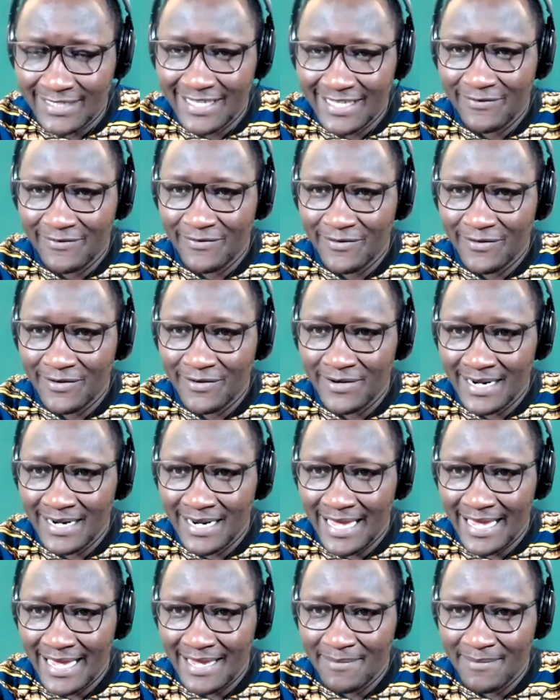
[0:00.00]
the full
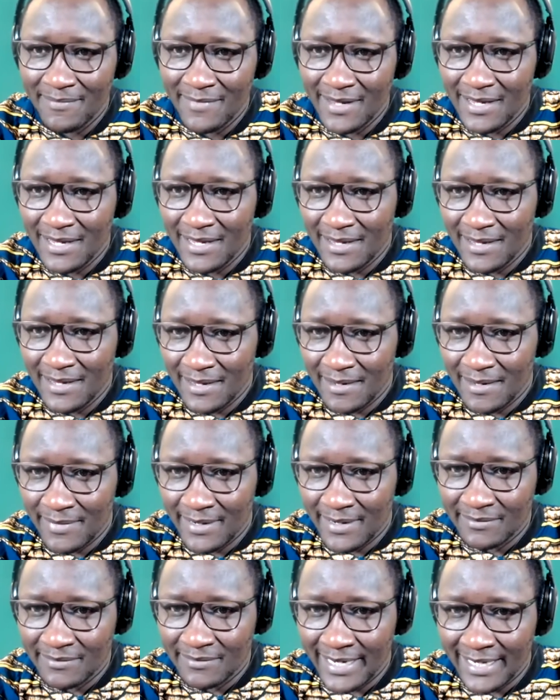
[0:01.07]
name,
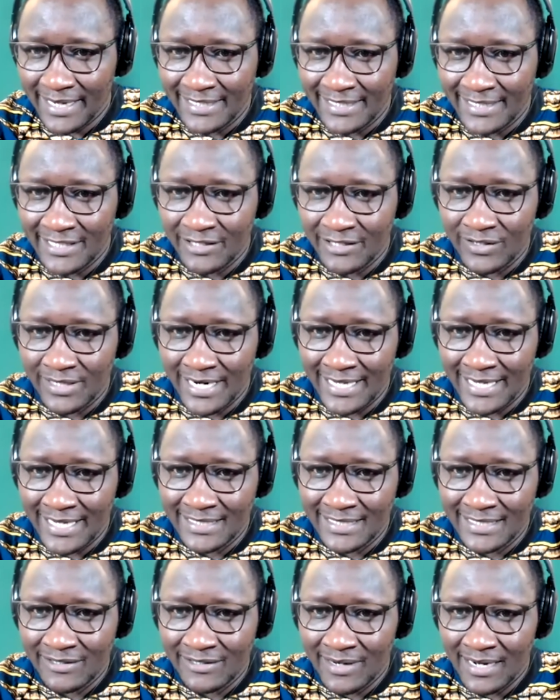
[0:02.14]
but Mike, I see you
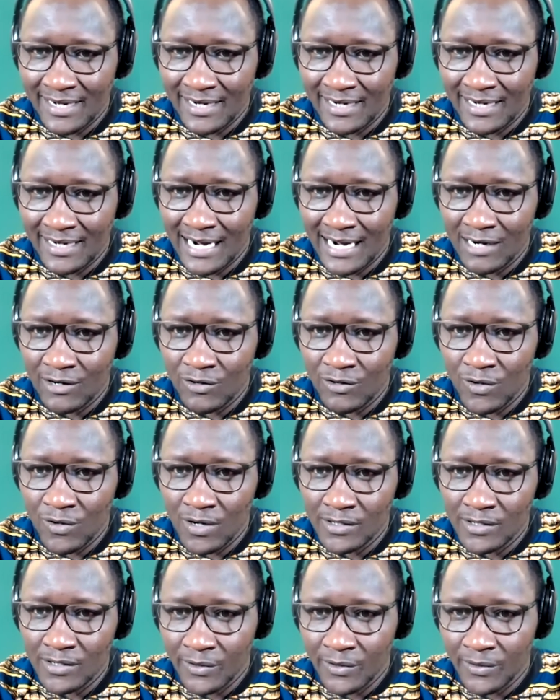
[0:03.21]
raised your hand.
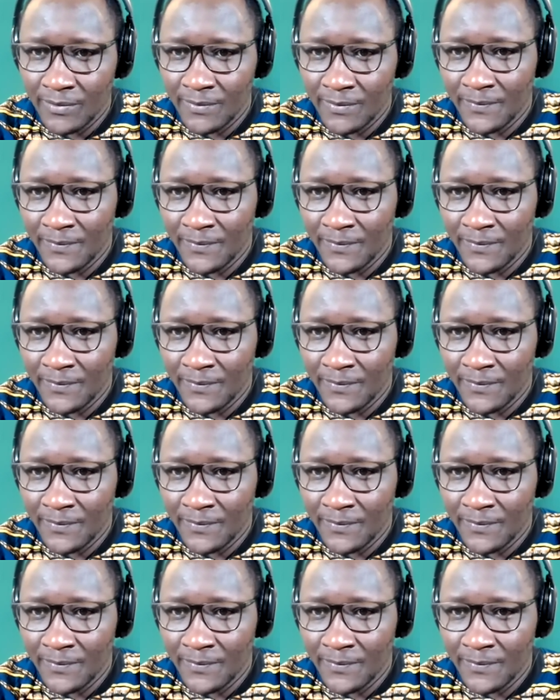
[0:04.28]
Kagwongo.